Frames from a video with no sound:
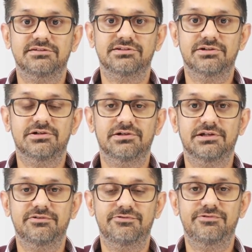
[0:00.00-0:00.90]
So
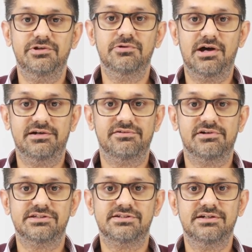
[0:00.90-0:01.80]
if you are
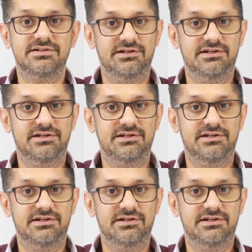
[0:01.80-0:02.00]
interested,